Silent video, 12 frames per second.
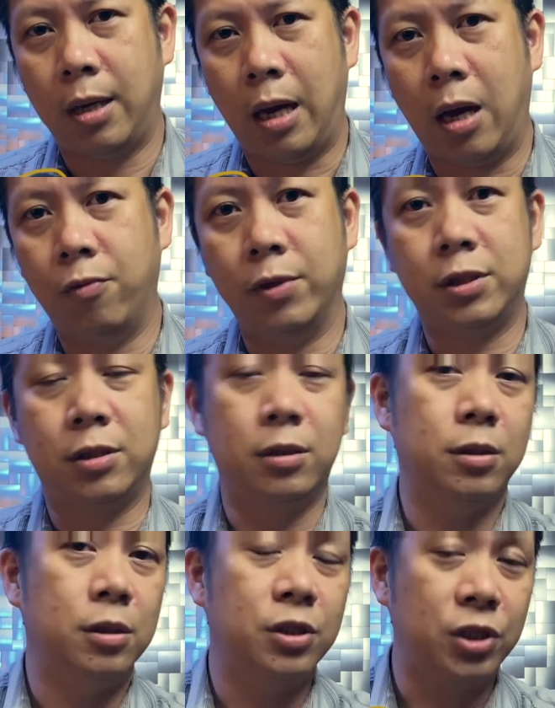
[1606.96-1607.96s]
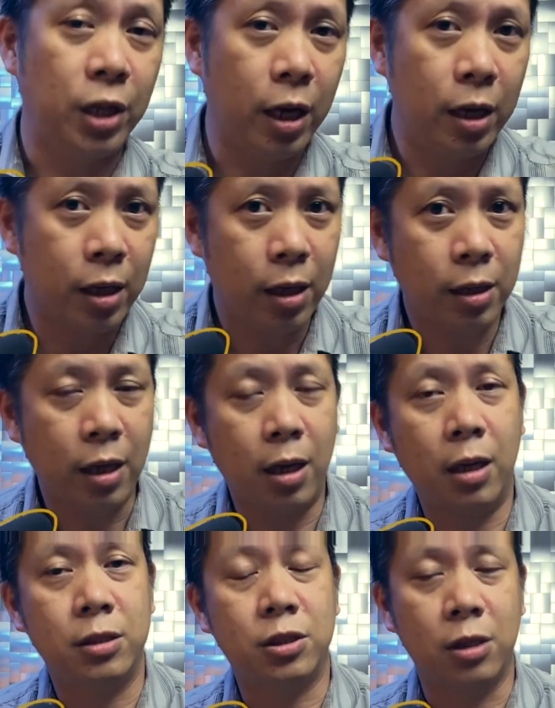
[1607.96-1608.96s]
I was saying it
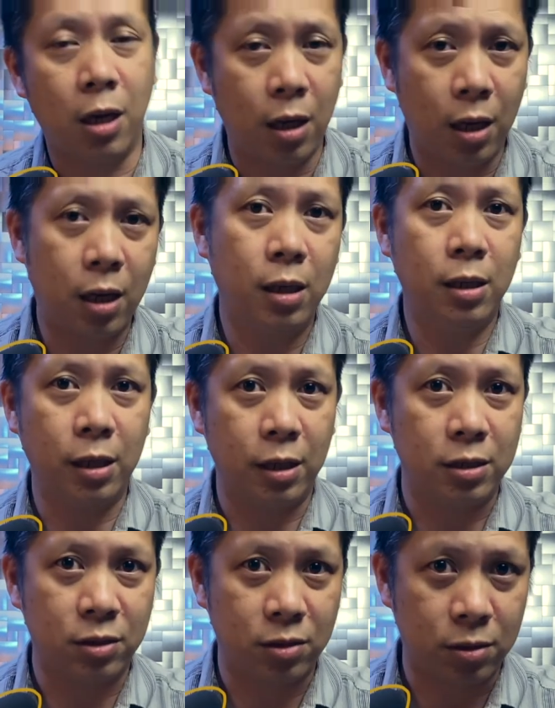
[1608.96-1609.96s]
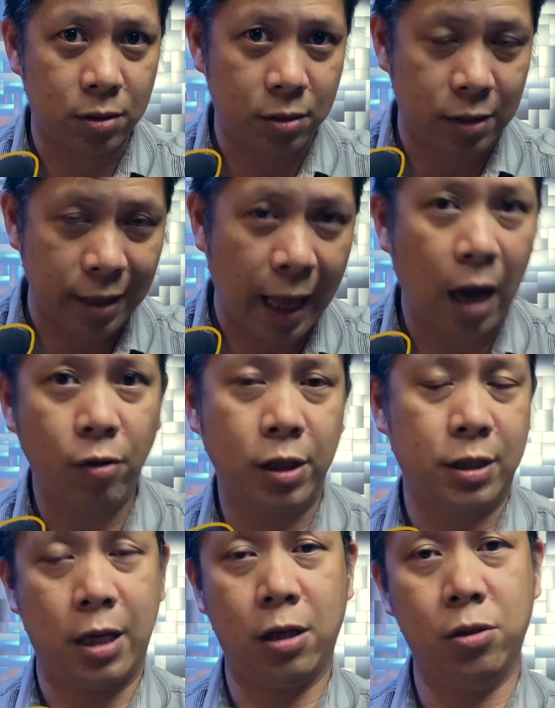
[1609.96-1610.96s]
as hard and as loud
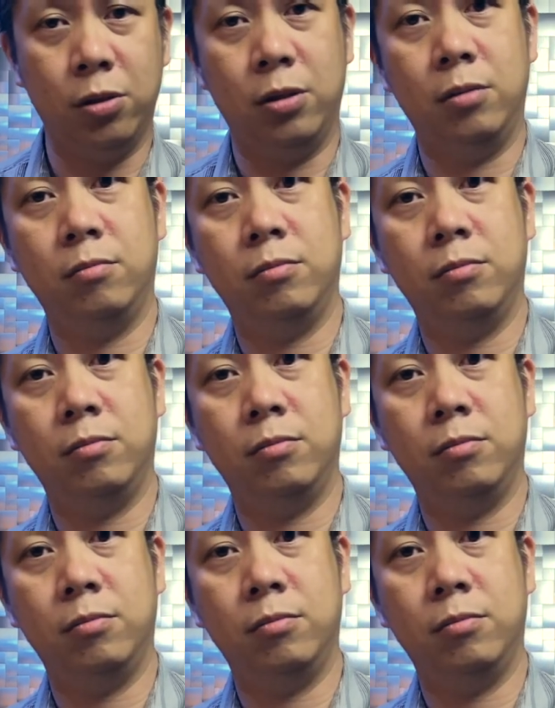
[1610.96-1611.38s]
as I could.